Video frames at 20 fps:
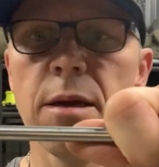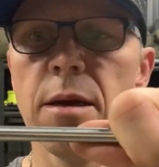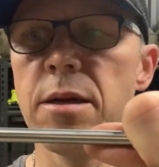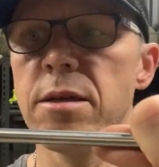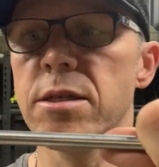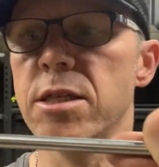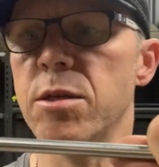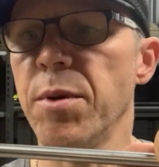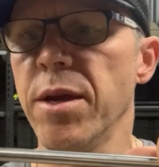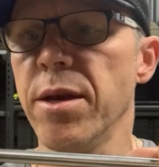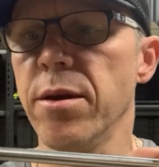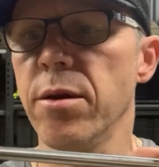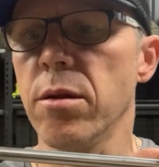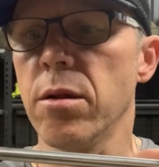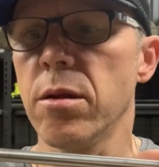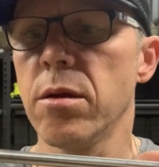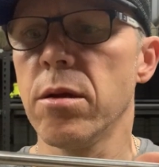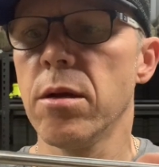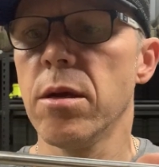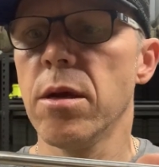spindle
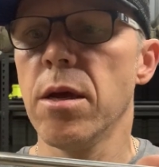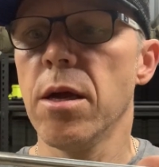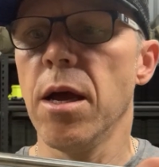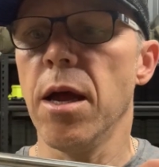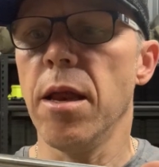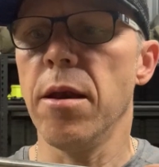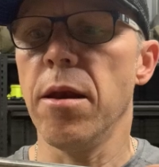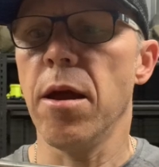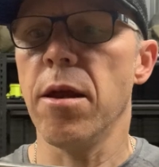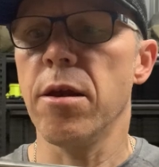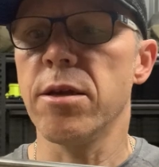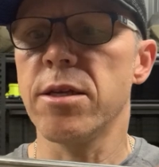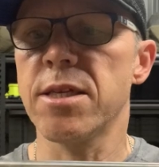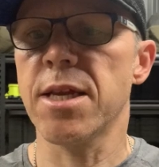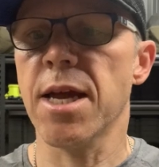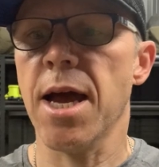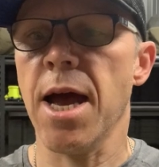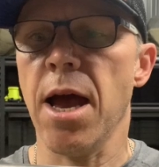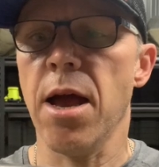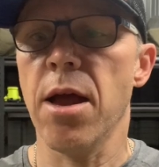and
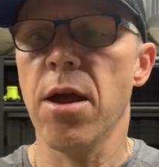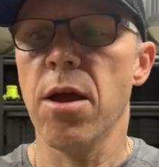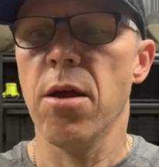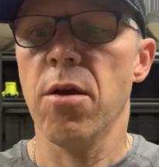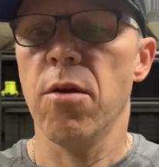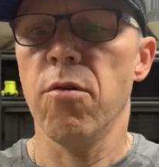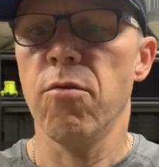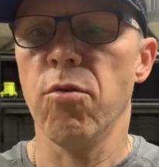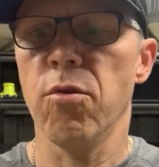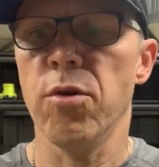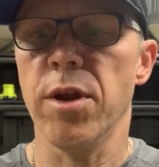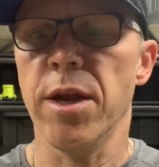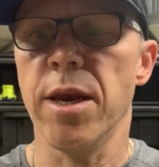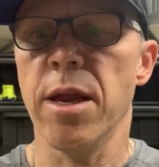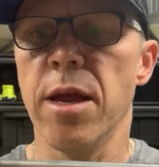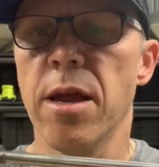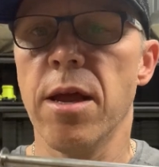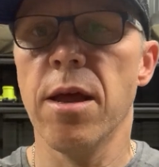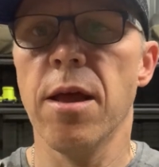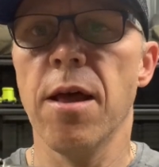start running
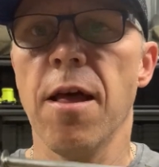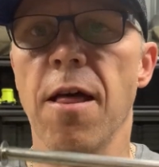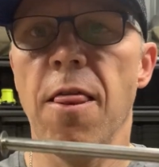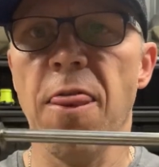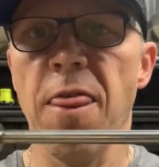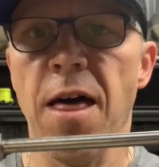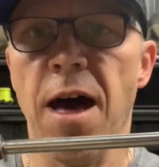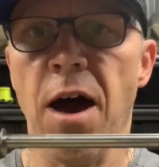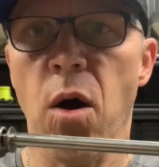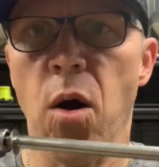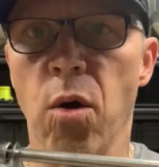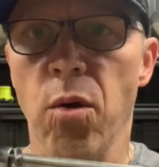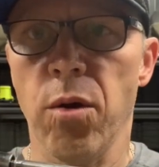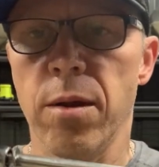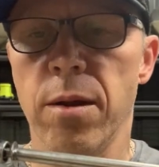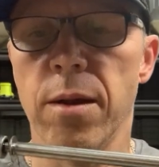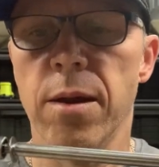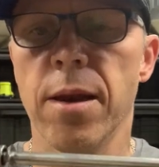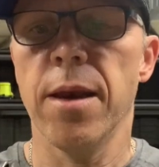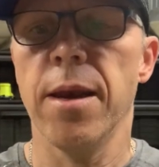that on.
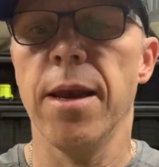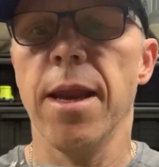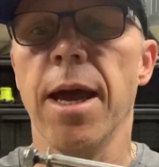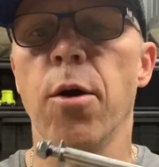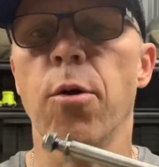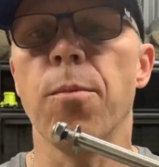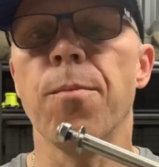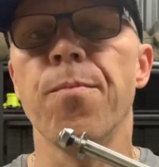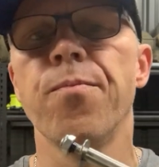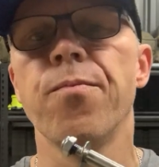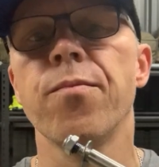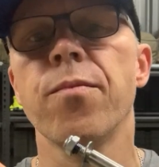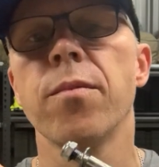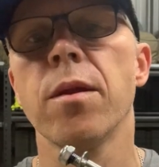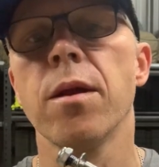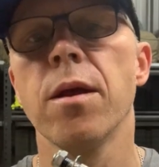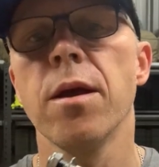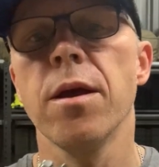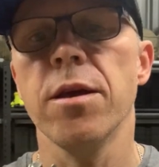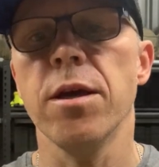Now,
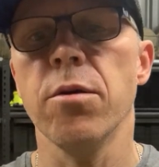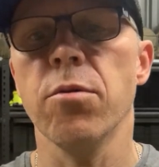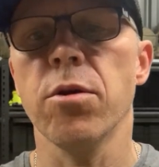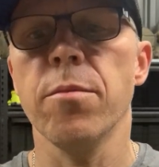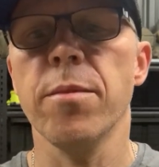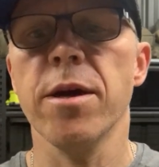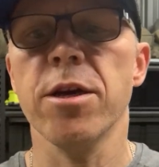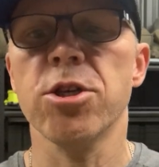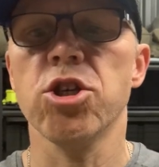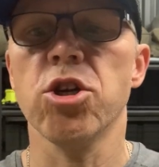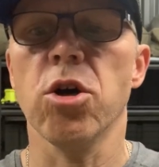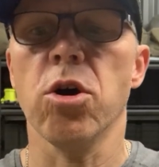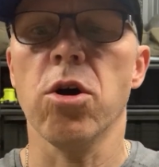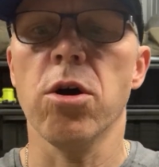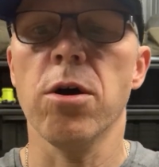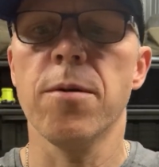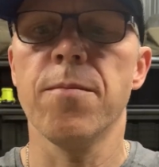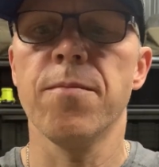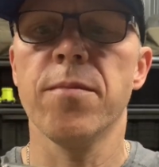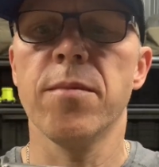you want to make
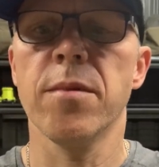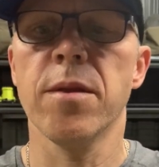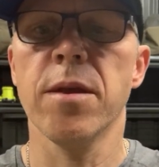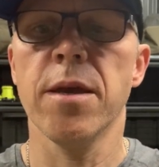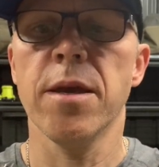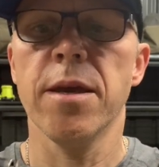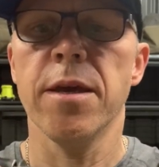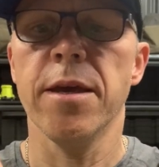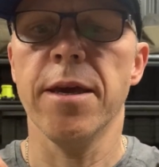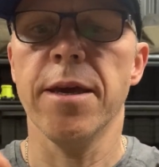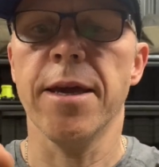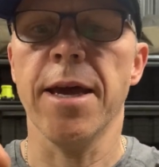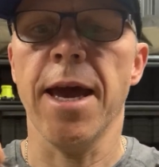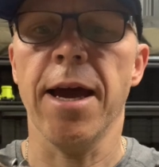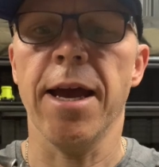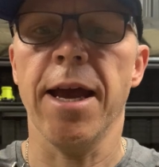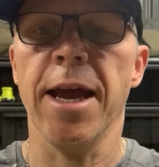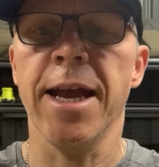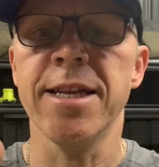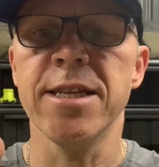sure you
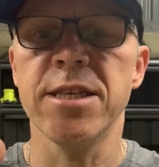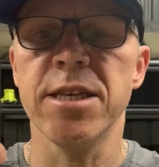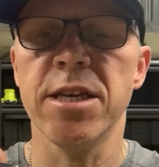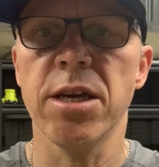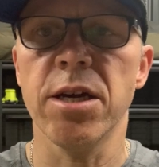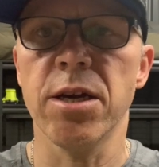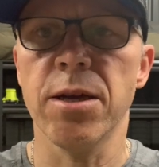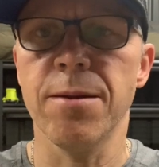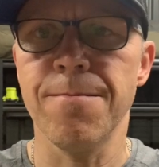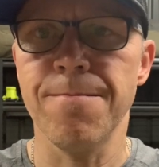get into your